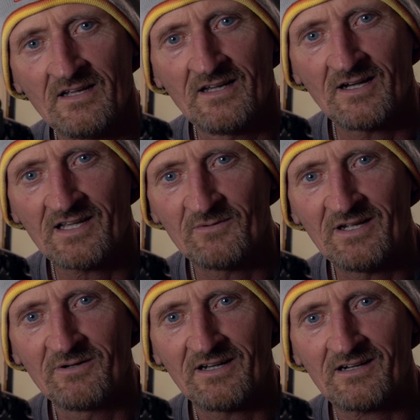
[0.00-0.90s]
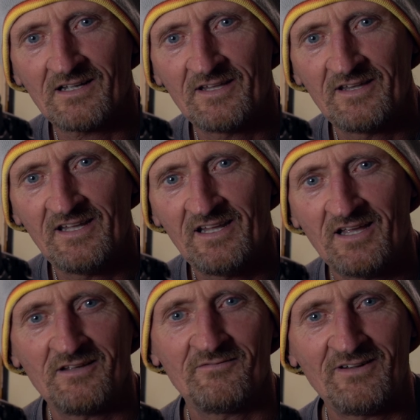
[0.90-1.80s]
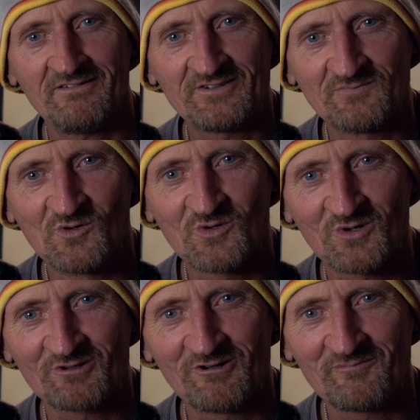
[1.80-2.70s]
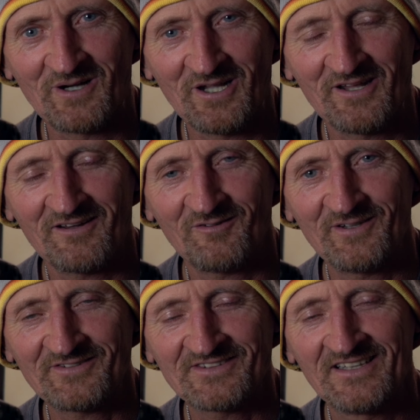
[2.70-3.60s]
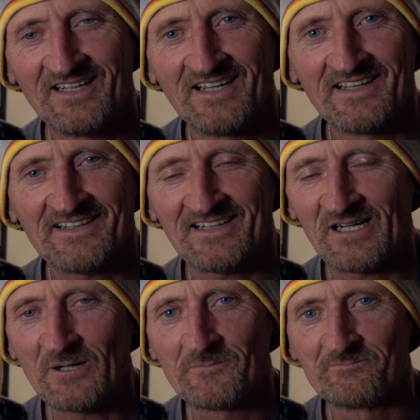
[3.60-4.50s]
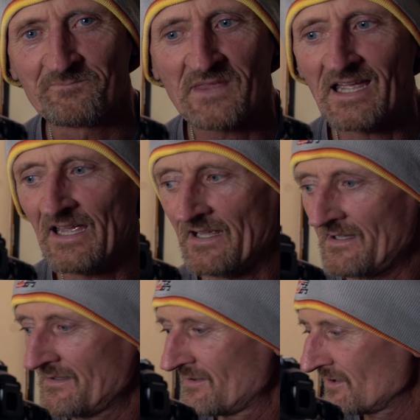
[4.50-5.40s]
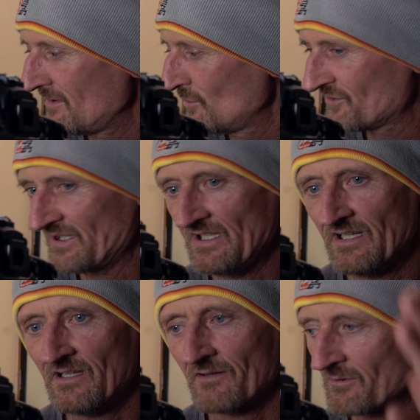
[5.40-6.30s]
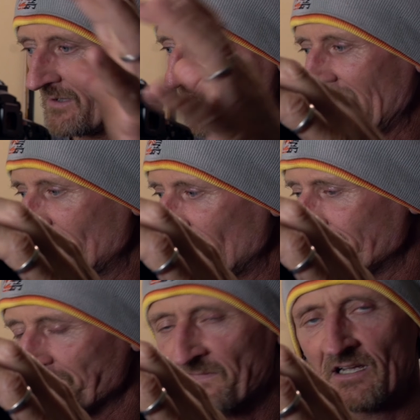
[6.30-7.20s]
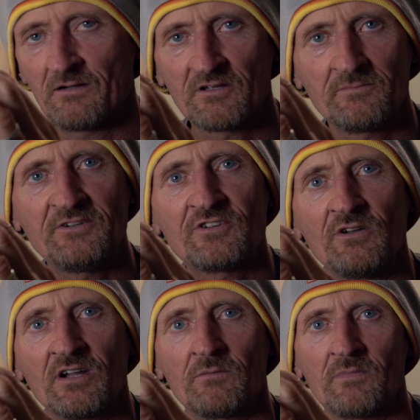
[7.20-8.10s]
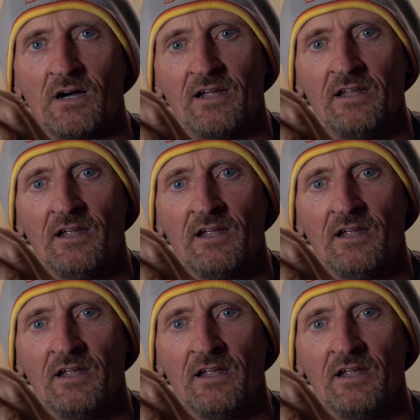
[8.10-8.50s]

Okay, well here we are in the very small corner of my office, and you'll see here I've got my camera. I'm going to be shooting on my